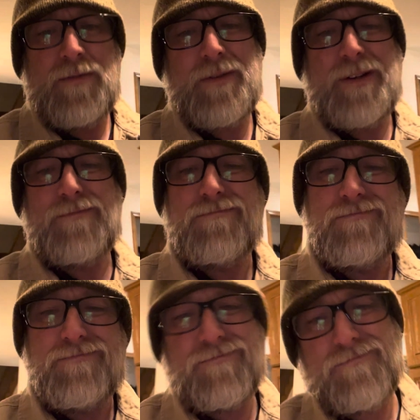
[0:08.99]
Well,
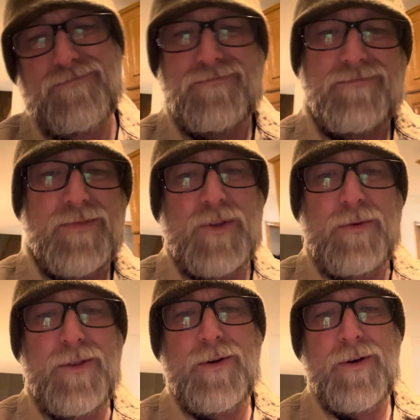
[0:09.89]

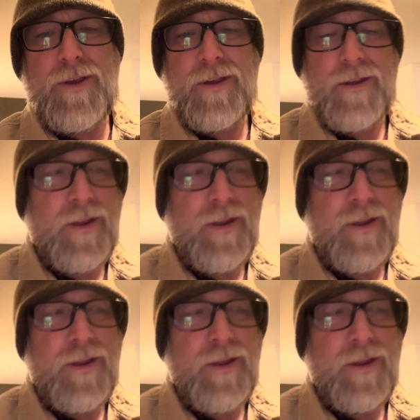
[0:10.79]
3.30.